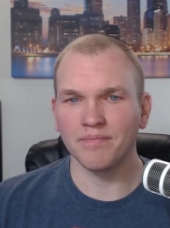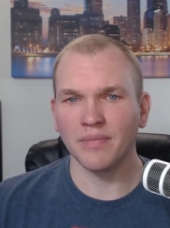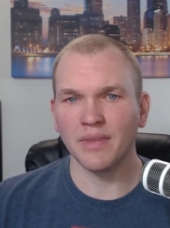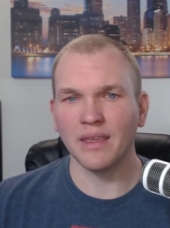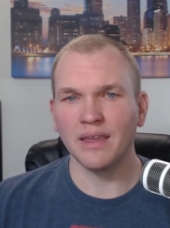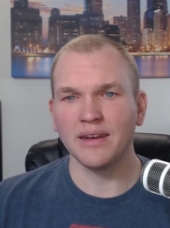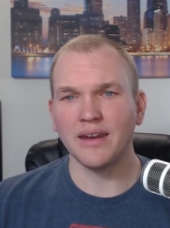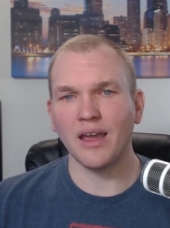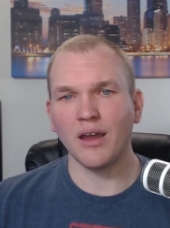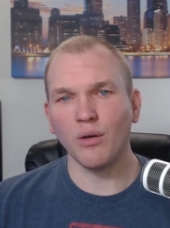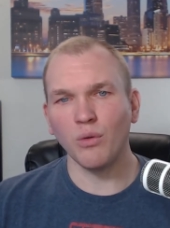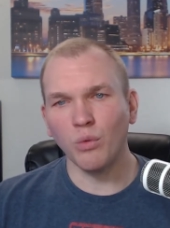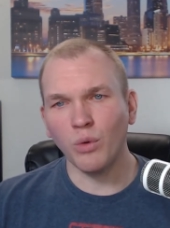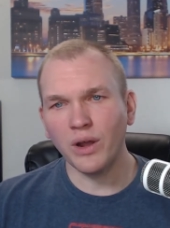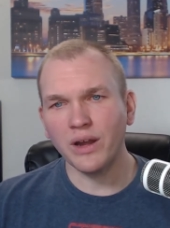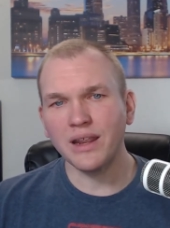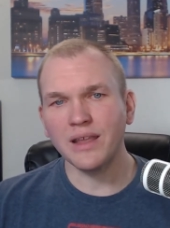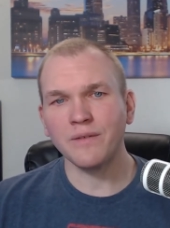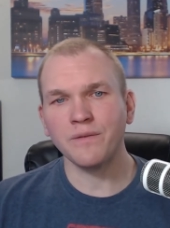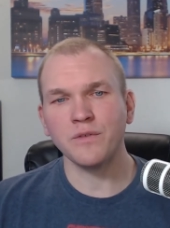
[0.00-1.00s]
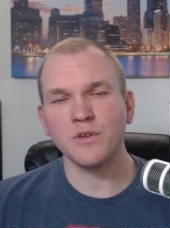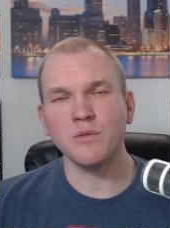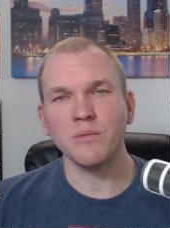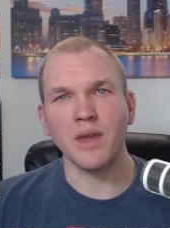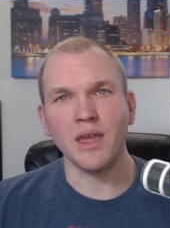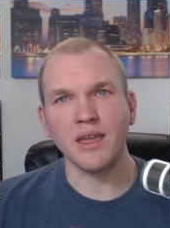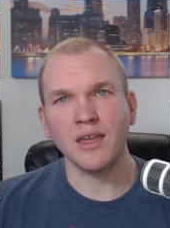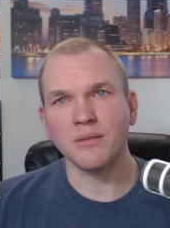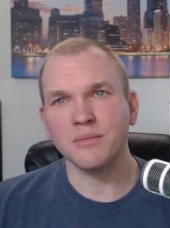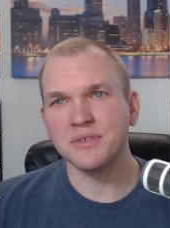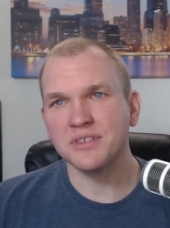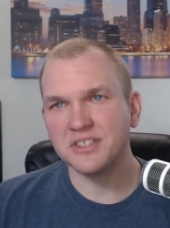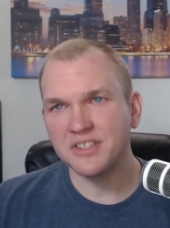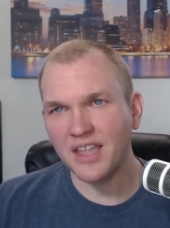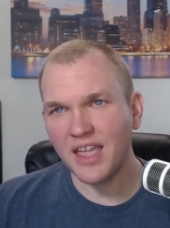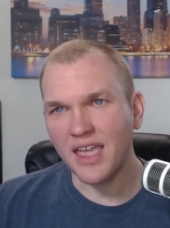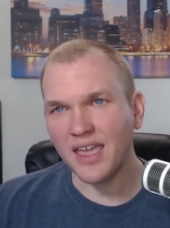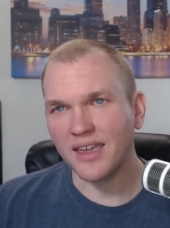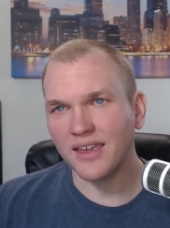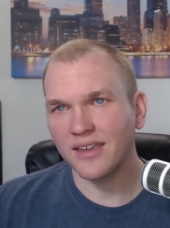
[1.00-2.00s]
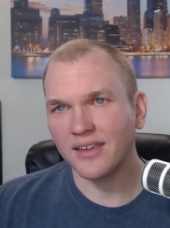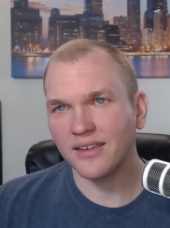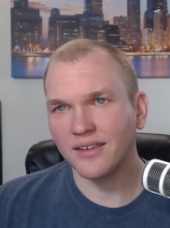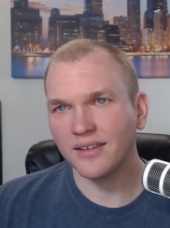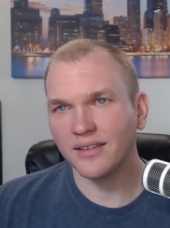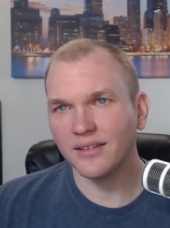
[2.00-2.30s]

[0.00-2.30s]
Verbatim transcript: Now, what if you make a mistake,